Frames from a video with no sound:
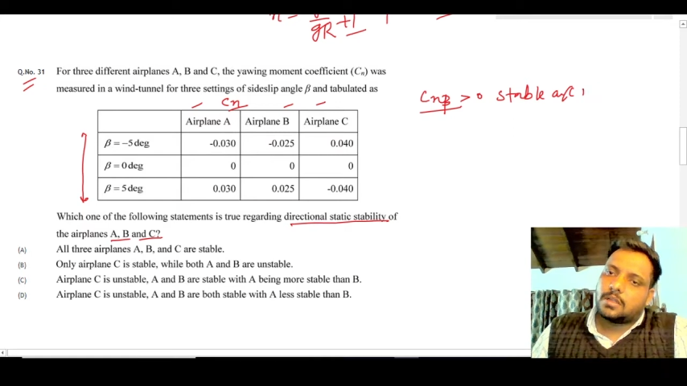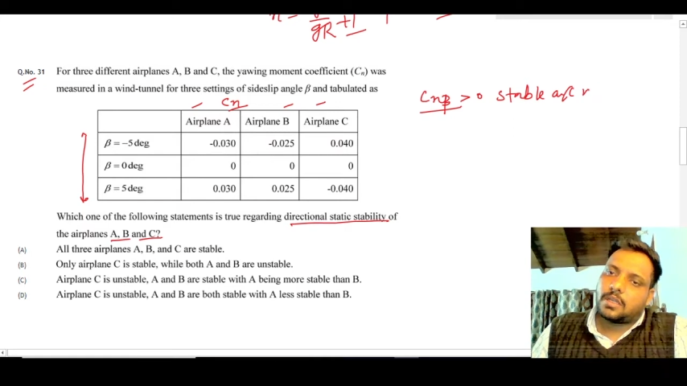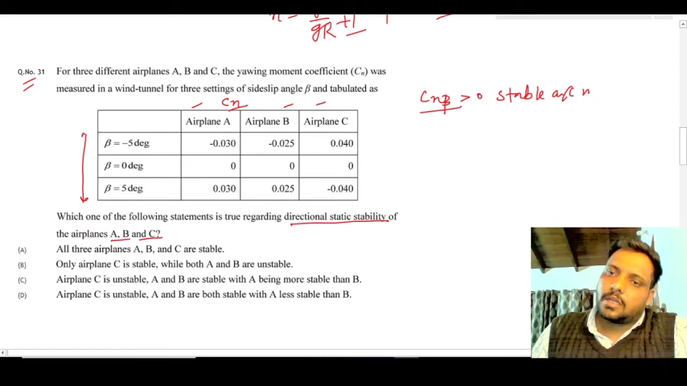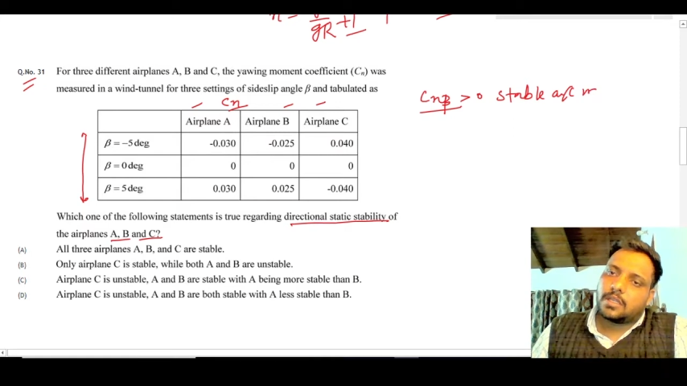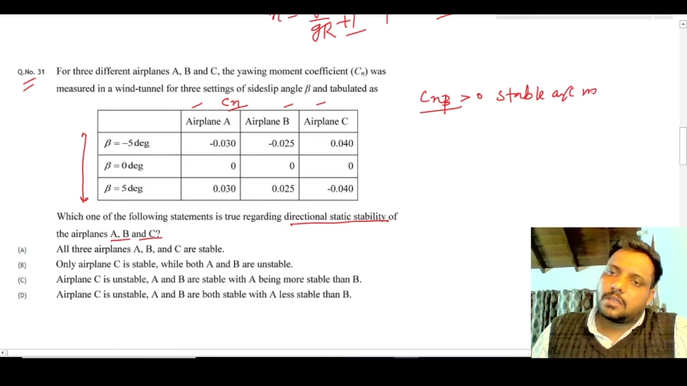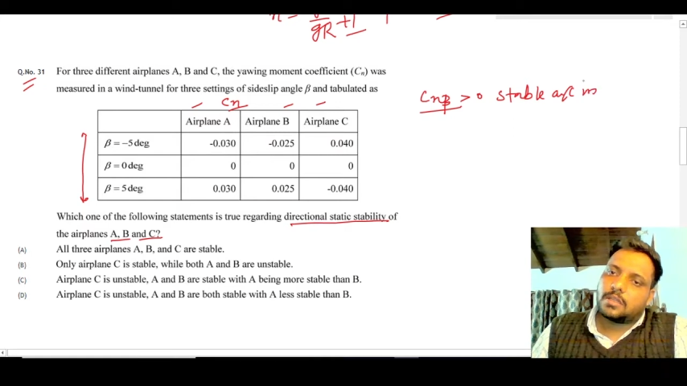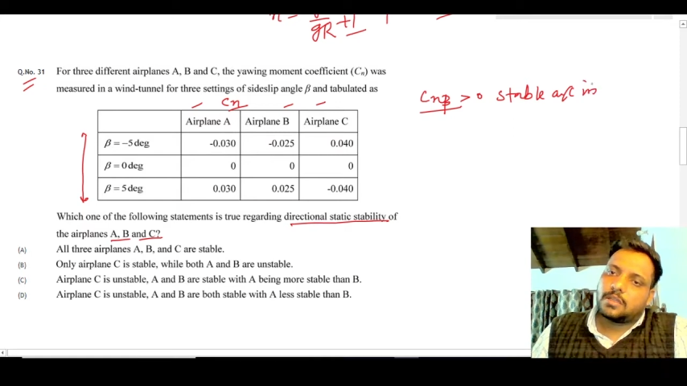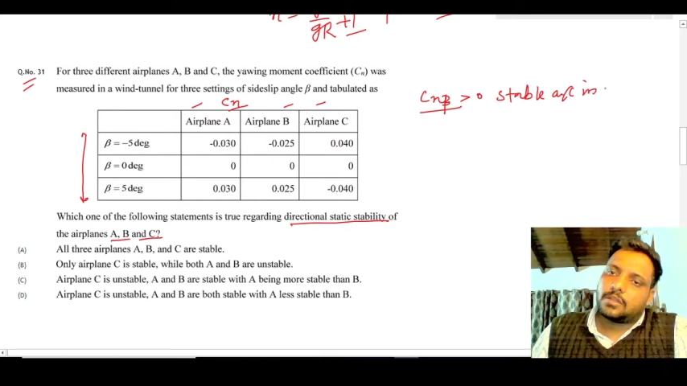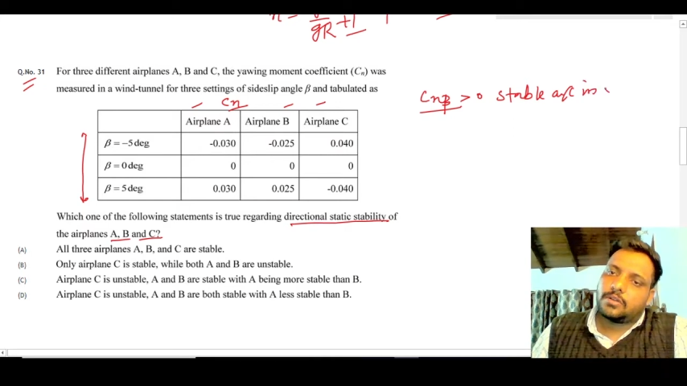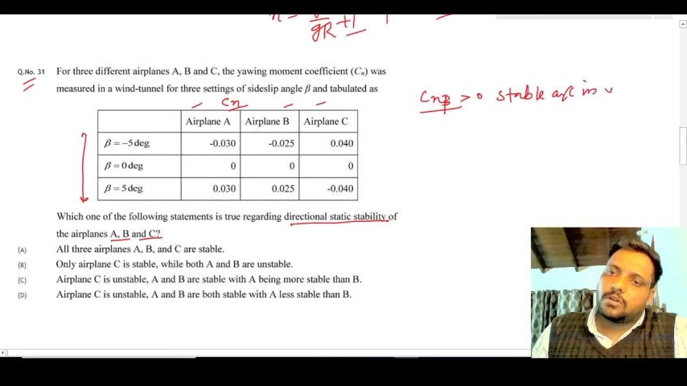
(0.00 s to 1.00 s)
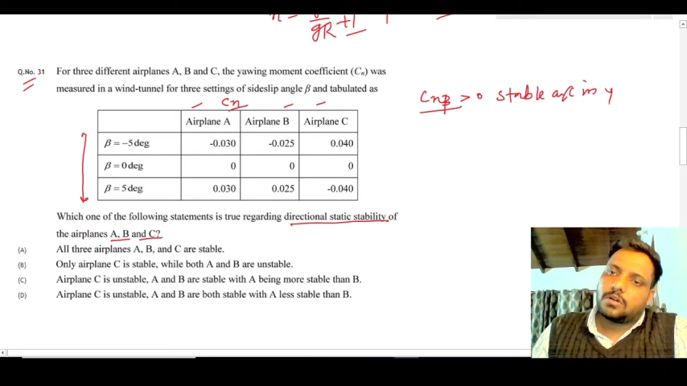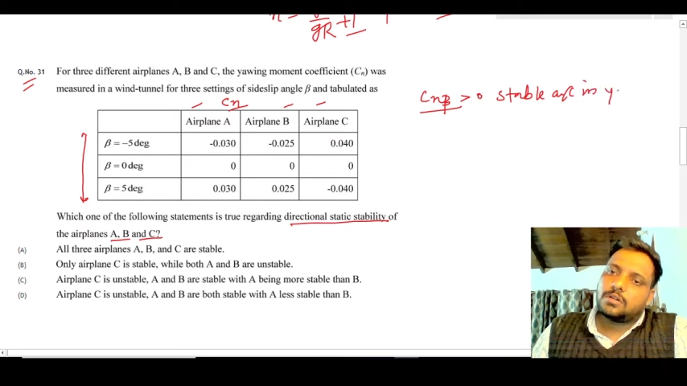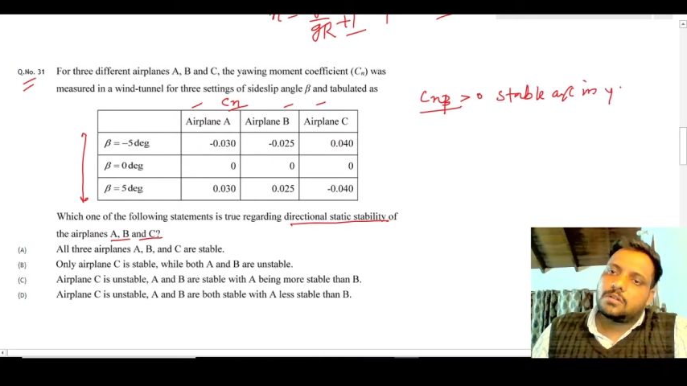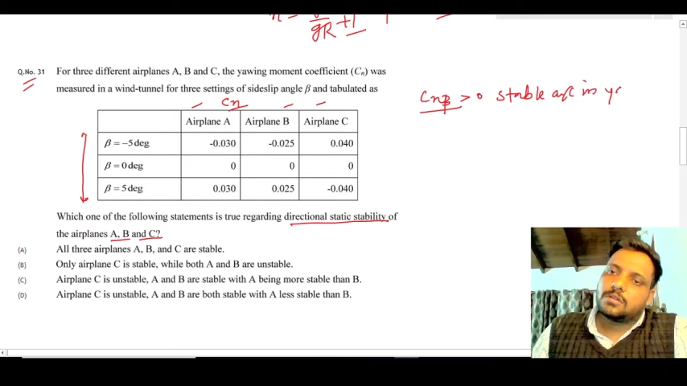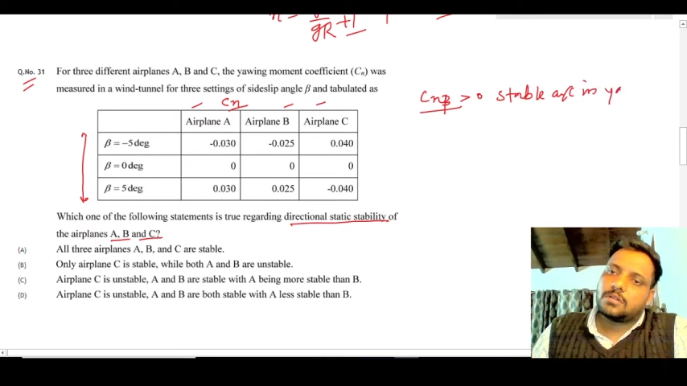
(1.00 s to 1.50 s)
in yaw.
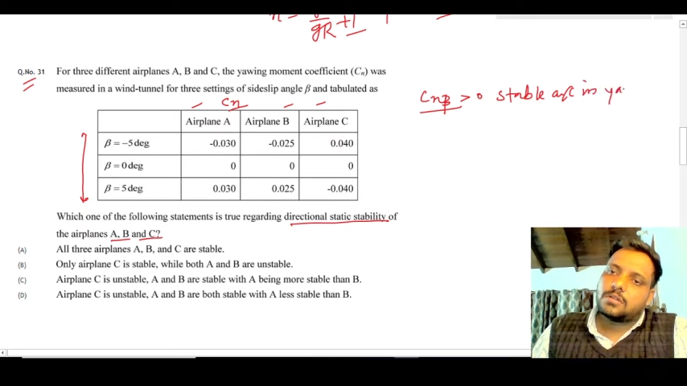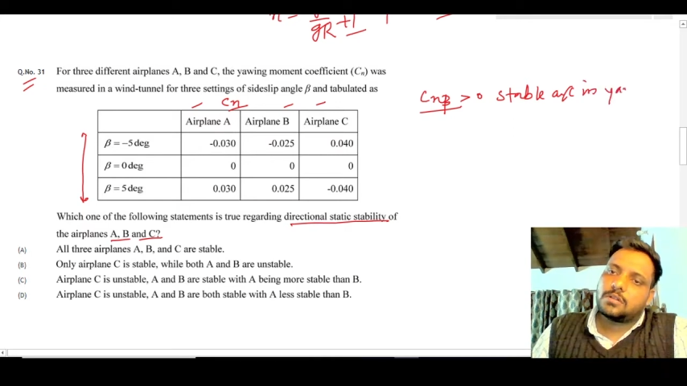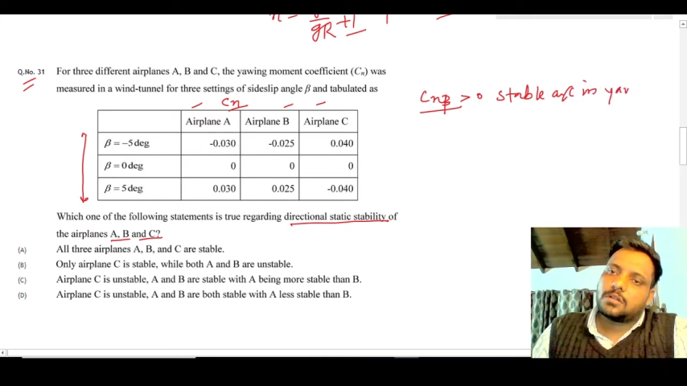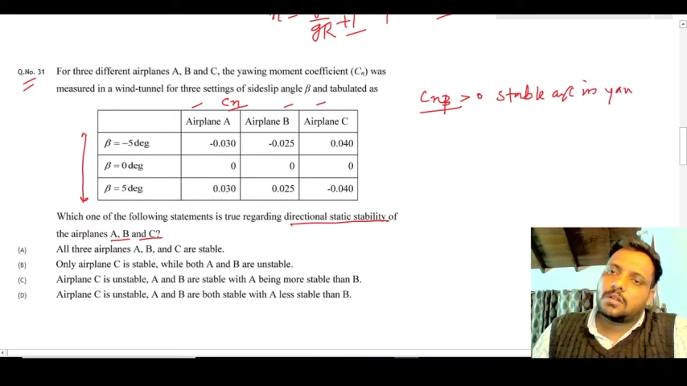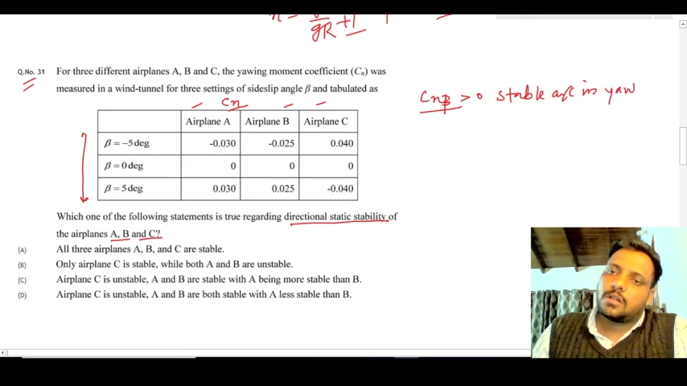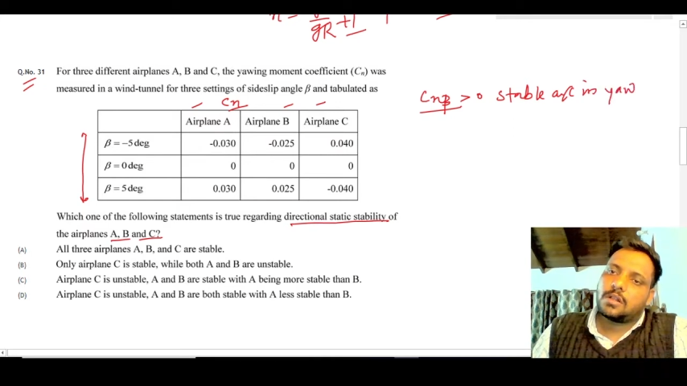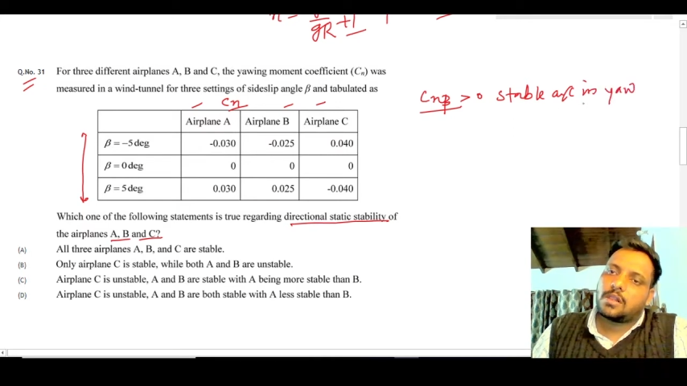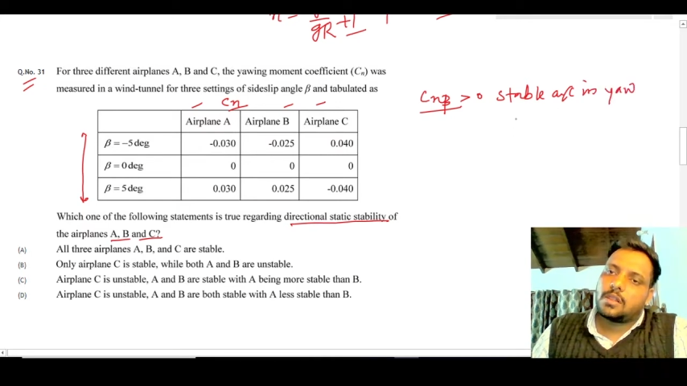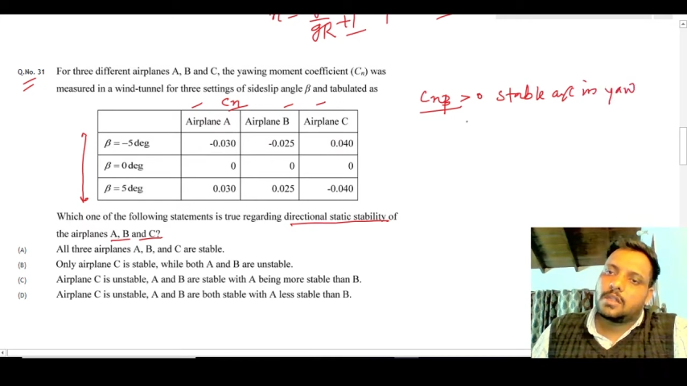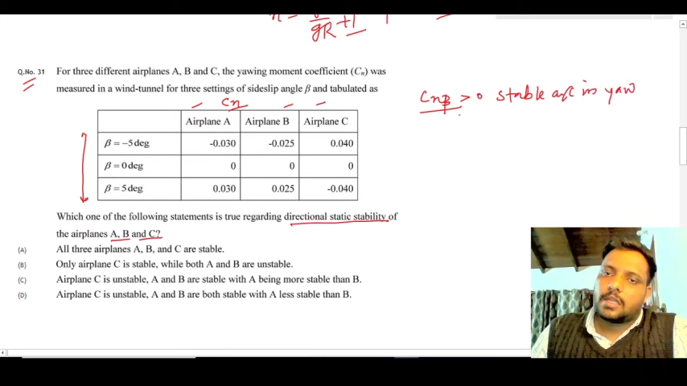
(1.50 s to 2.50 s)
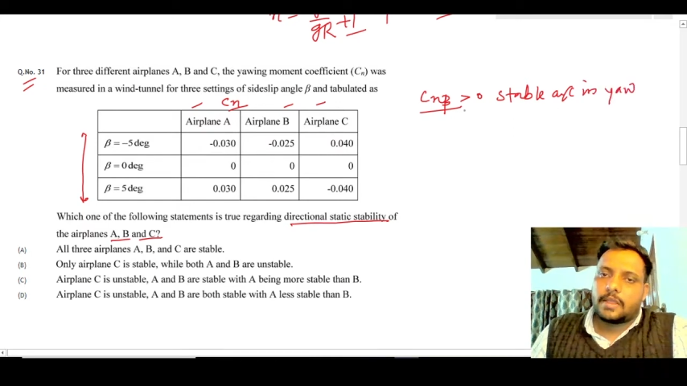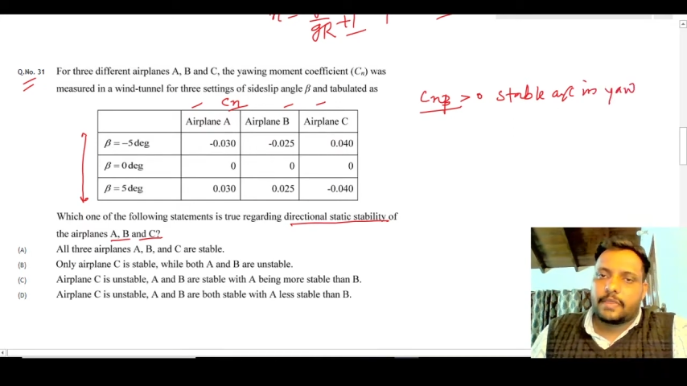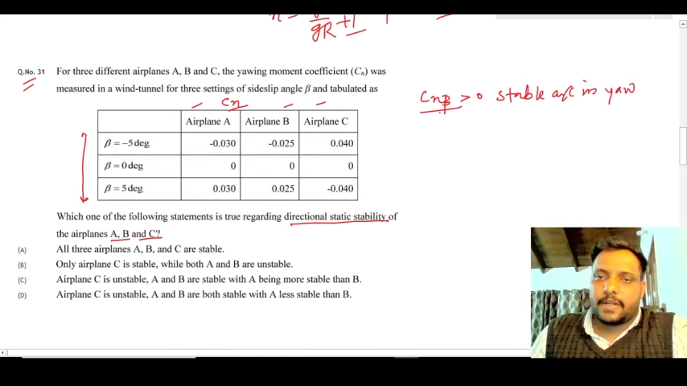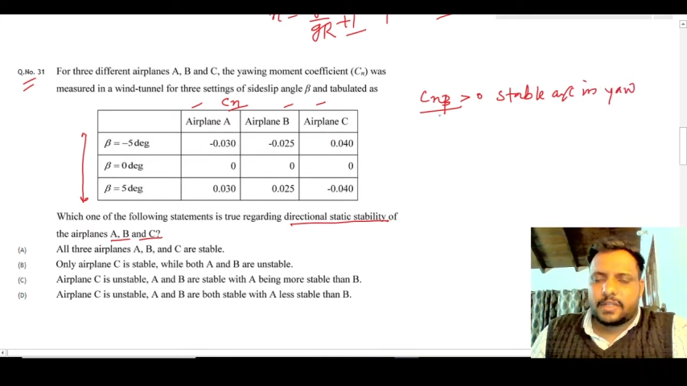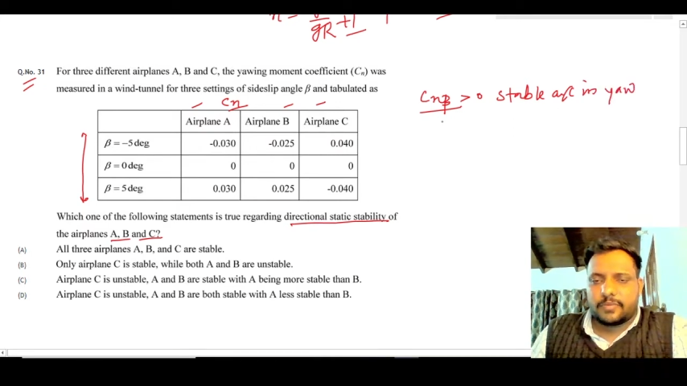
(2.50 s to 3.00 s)

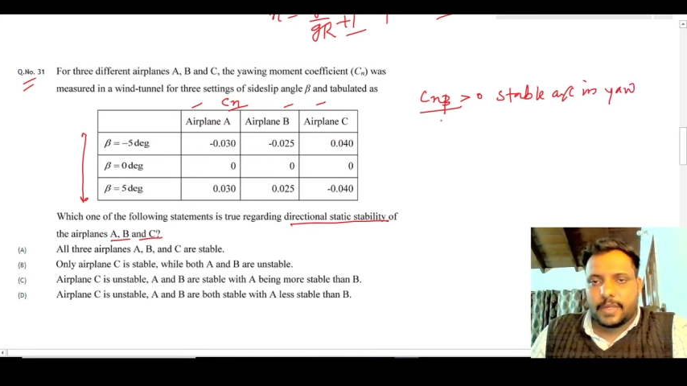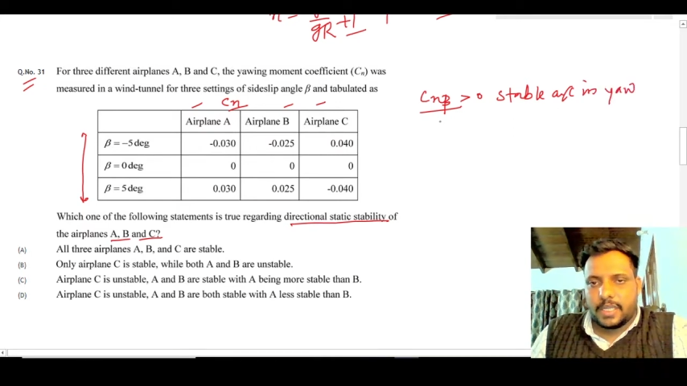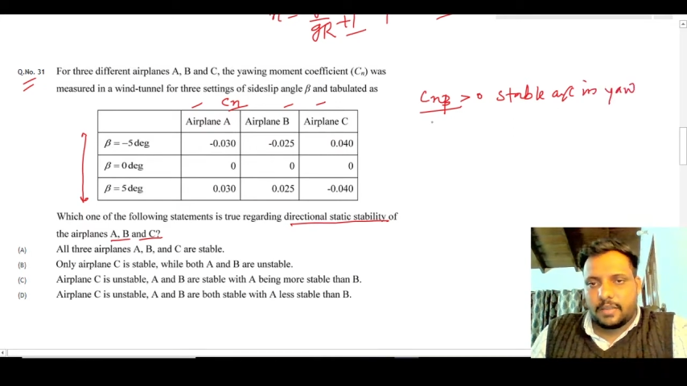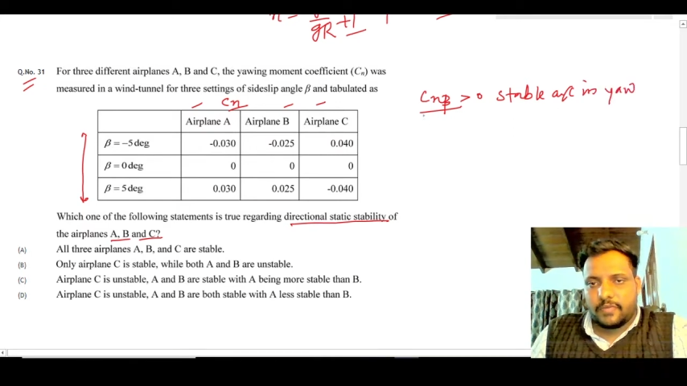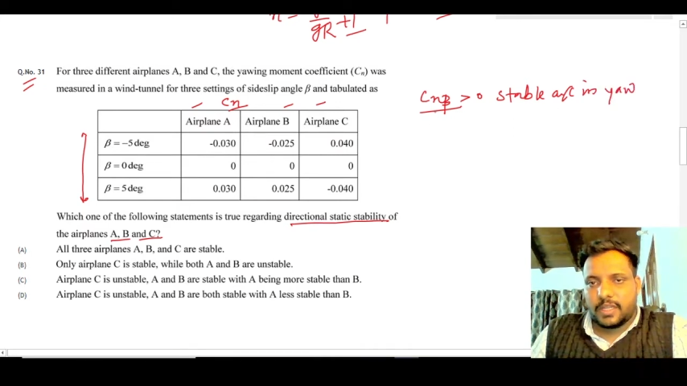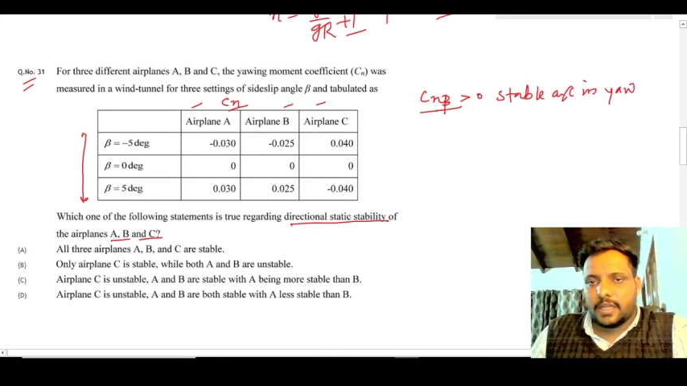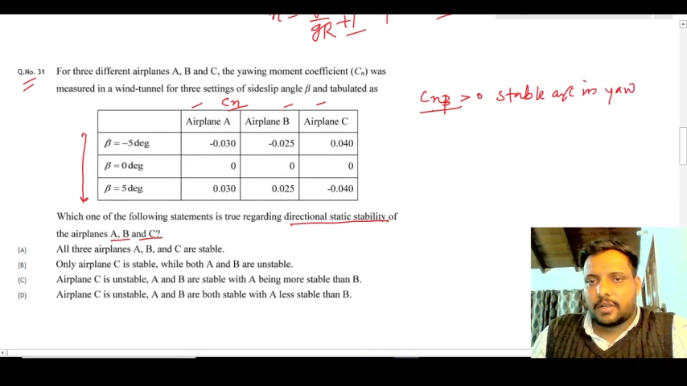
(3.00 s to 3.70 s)
That is why we need